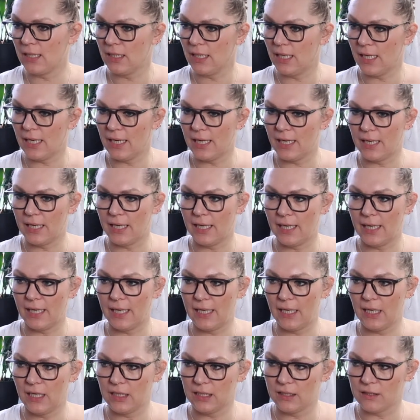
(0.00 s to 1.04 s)

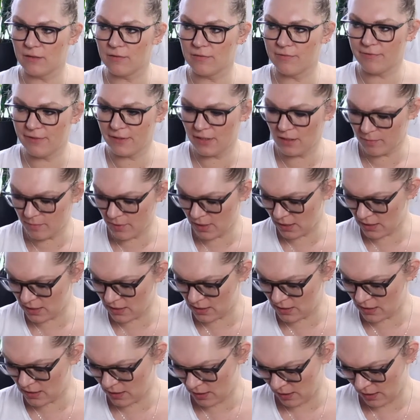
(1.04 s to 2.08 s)
and film
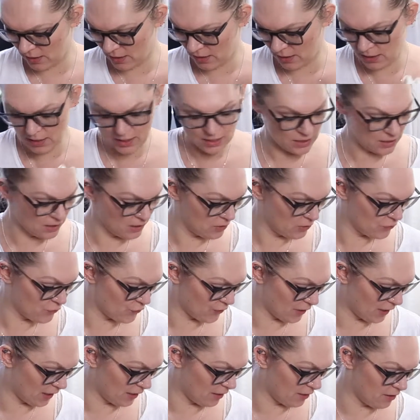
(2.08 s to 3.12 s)
it
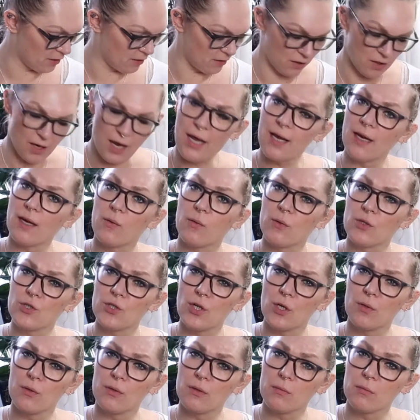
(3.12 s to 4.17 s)
together, and I will
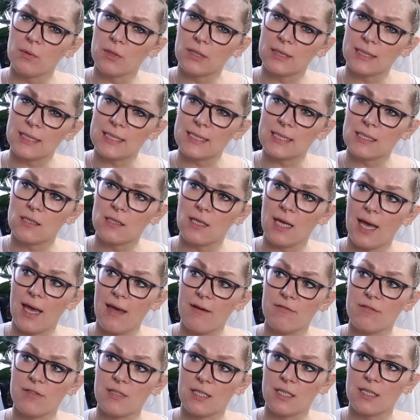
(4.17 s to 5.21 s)
show you what is
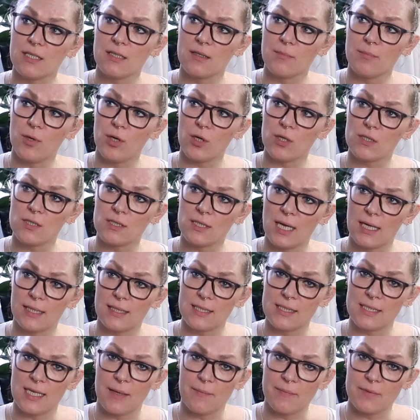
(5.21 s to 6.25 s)
everything in the box at
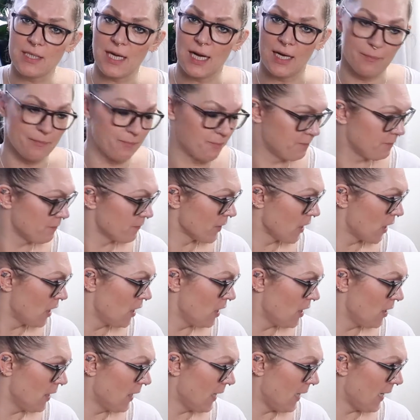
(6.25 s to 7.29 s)
the same time.
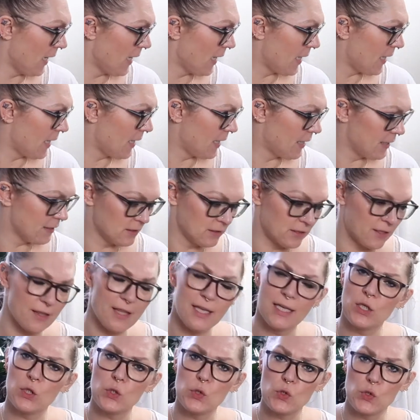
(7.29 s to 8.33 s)
And
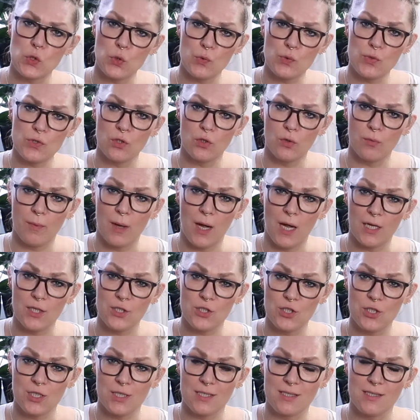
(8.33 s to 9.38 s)
thank you so
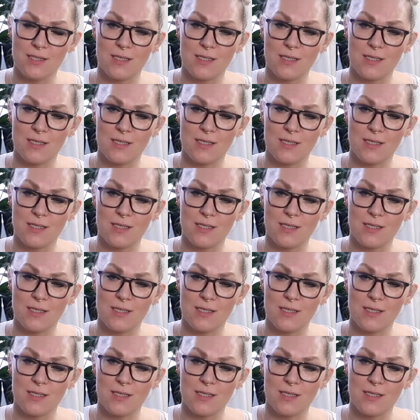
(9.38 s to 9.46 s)
much,